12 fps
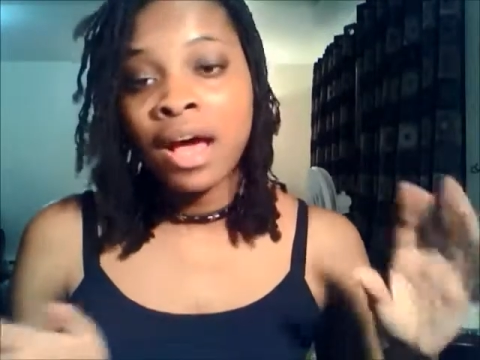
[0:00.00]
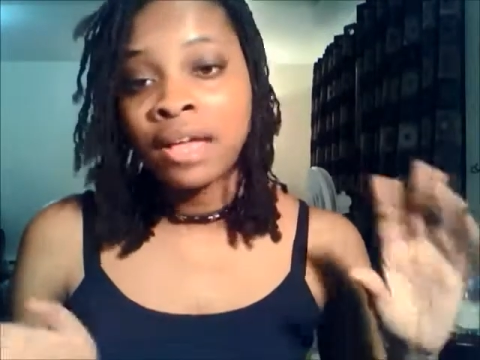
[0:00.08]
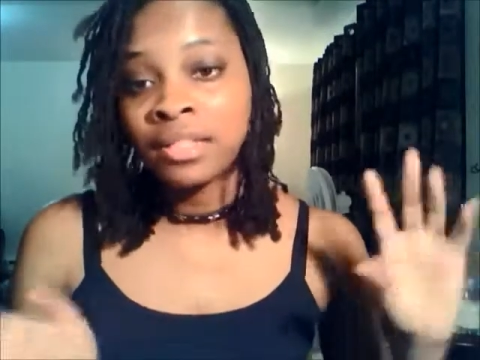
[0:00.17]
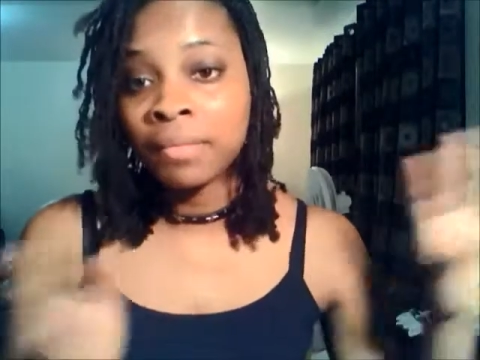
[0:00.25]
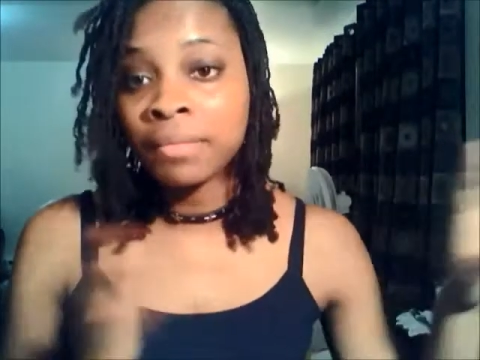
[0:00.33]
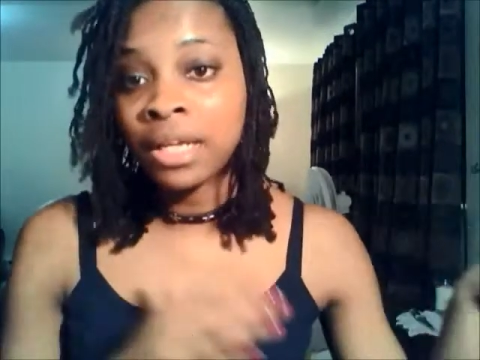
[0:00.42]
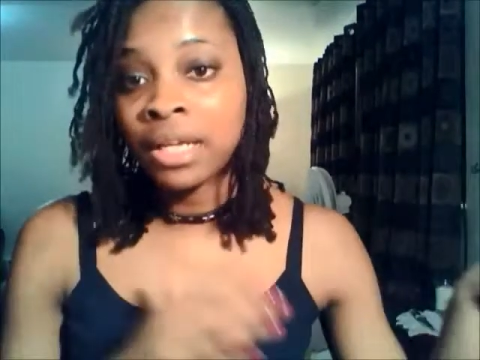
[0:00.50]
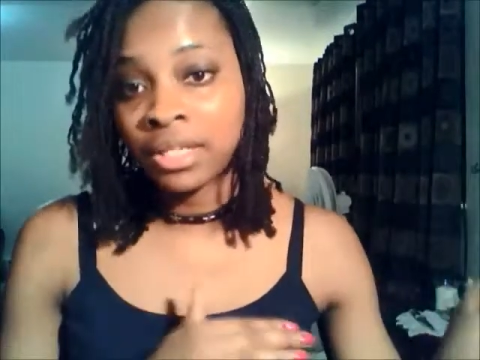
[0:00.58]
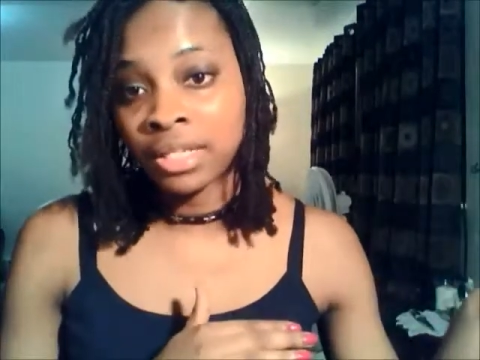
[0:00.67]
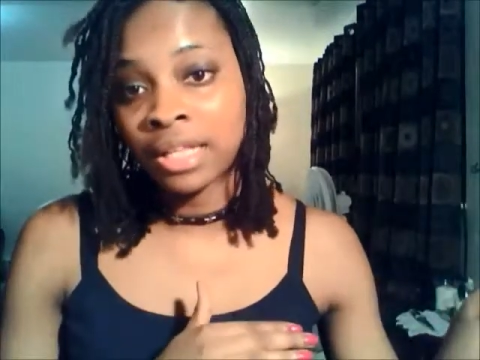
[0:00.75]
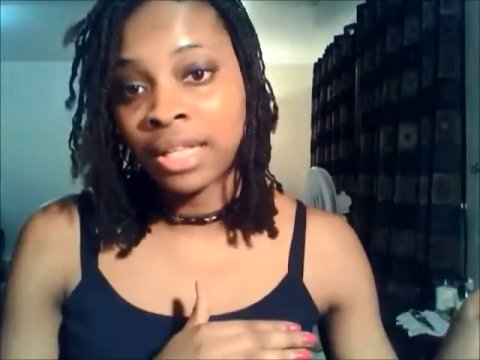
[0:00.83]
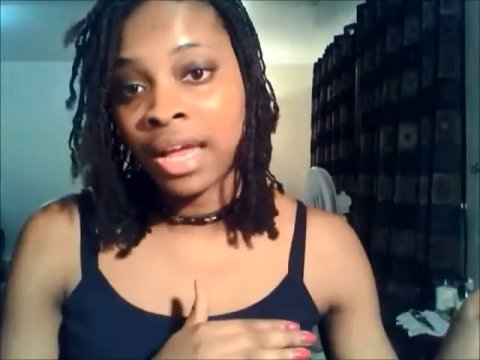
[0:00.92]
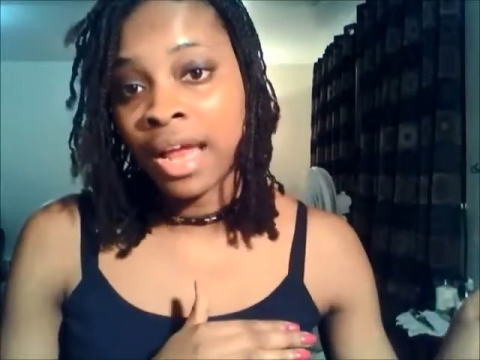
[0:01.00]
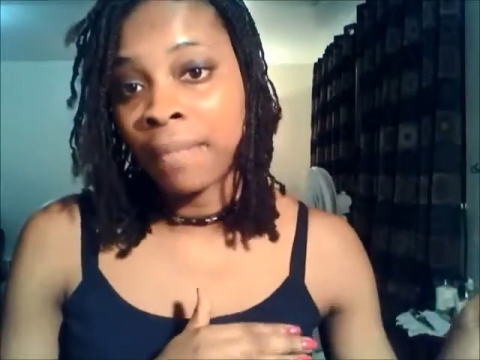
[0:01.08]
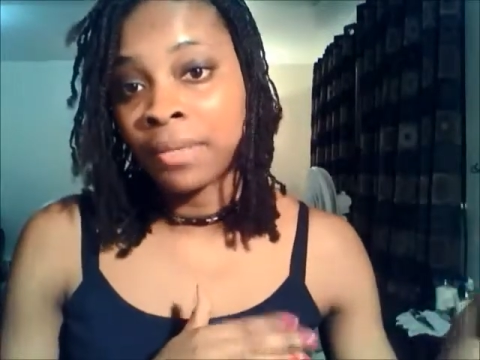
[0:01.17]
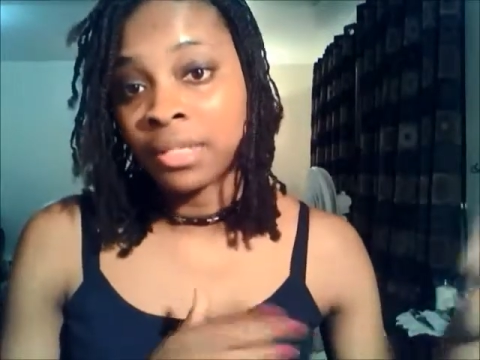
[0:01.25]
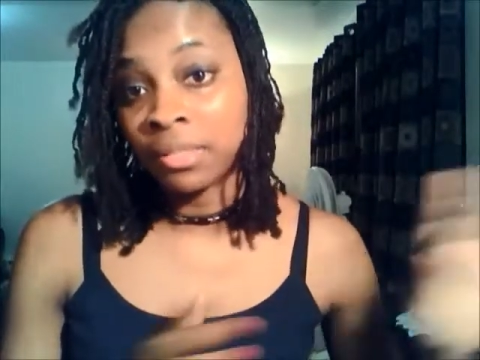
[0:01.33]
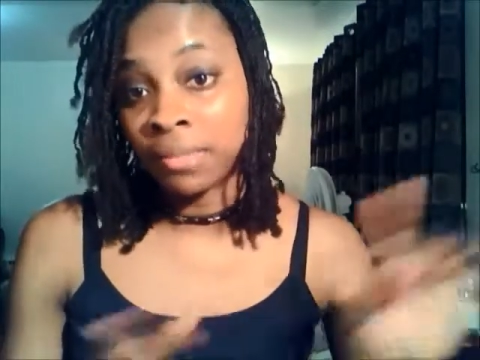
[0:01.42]
Something else like that
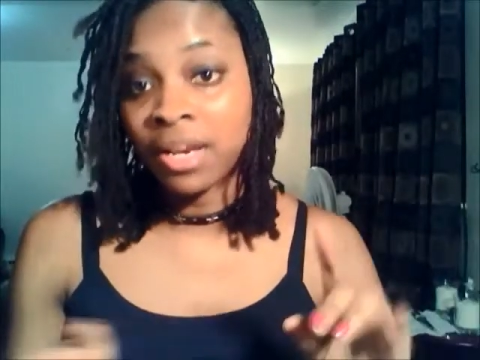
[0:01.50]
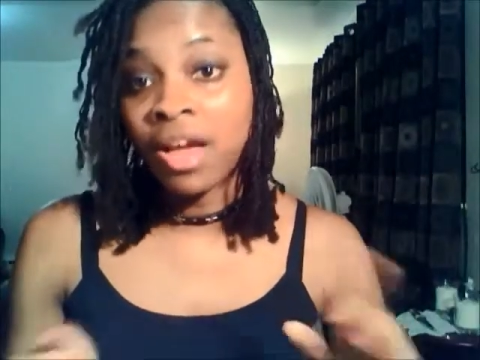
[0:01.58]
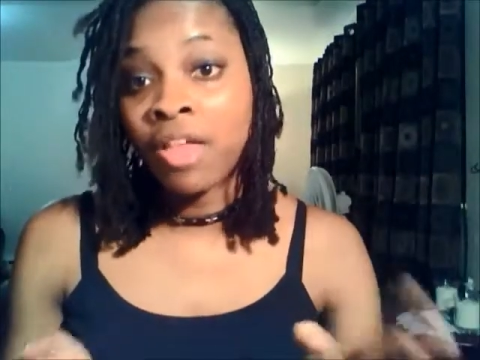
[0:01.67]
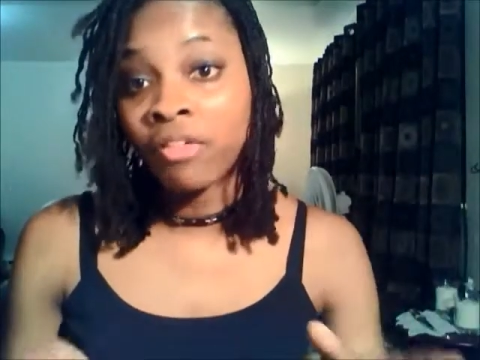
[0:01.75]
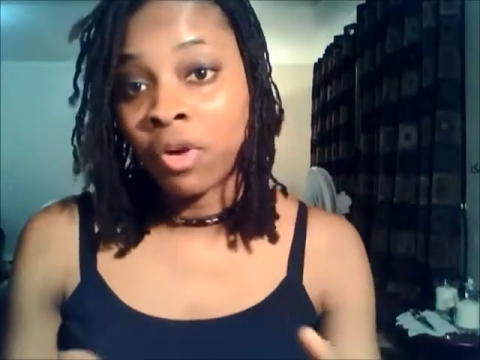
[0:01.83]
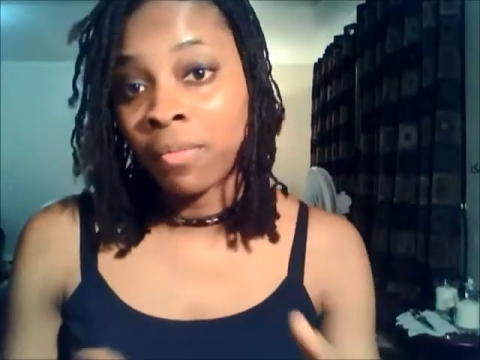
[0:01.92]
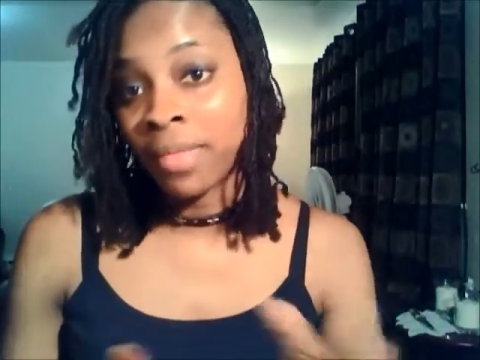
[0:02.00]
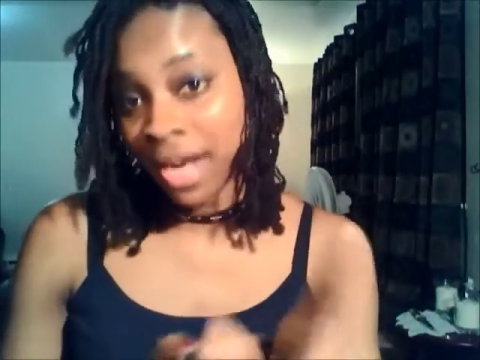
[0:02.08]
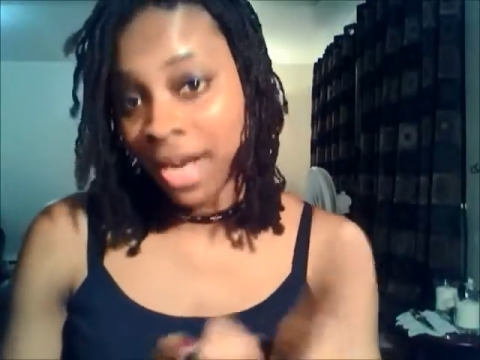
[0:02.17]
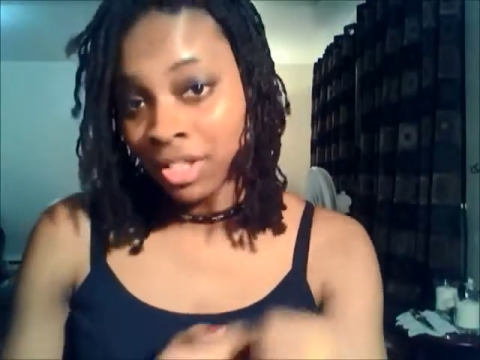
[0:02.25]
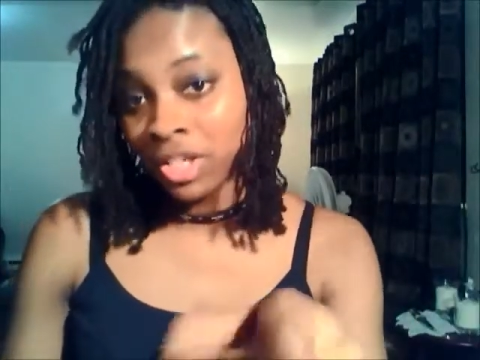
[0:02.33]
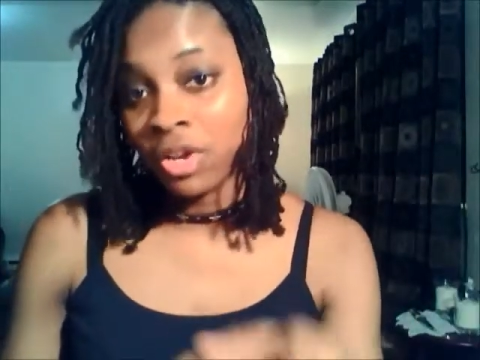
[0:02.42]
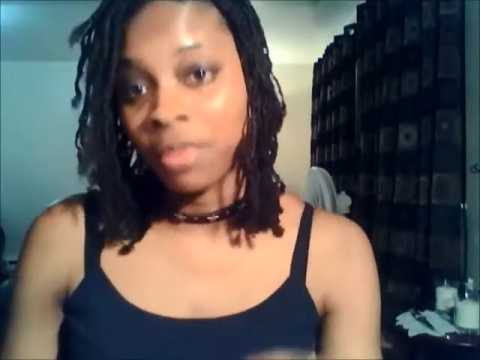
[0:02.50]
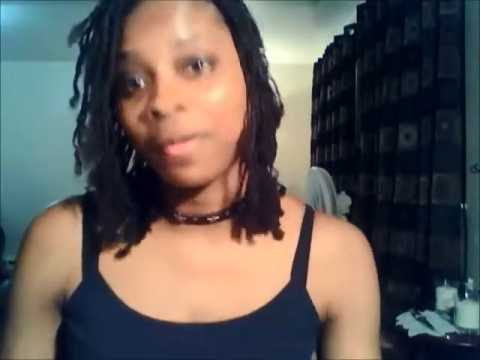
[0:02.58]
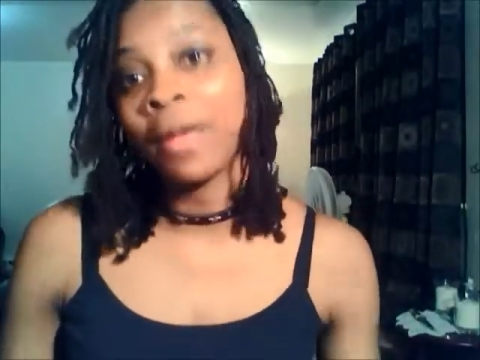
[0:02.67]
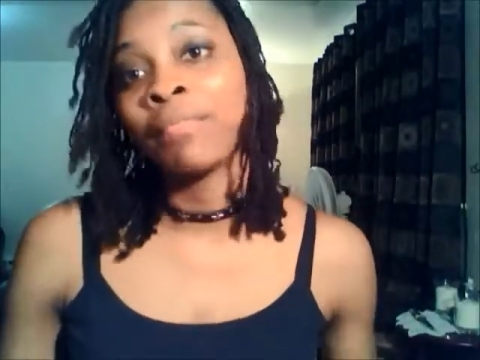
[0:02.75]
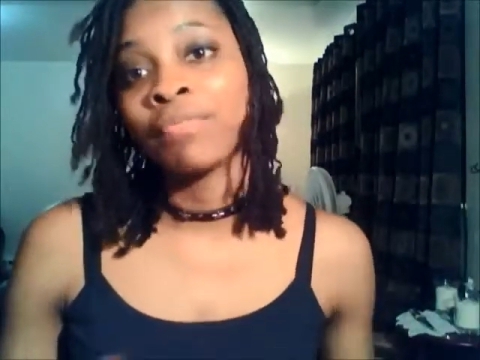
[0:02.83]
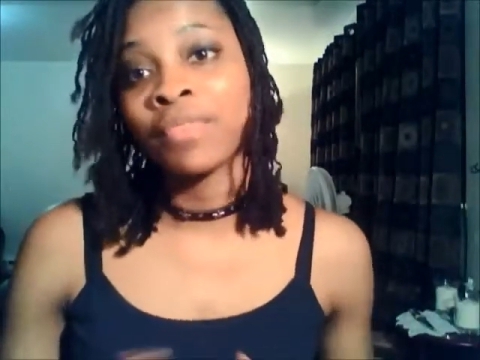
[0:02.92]
happened to me, another omen that I'll tell you
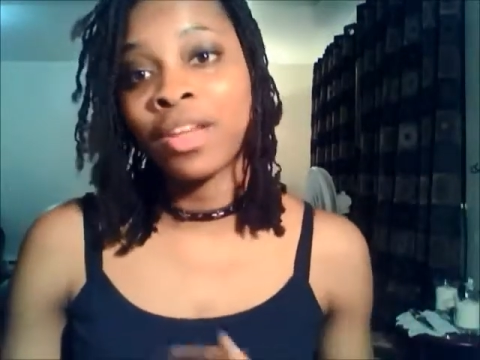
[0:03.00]
about.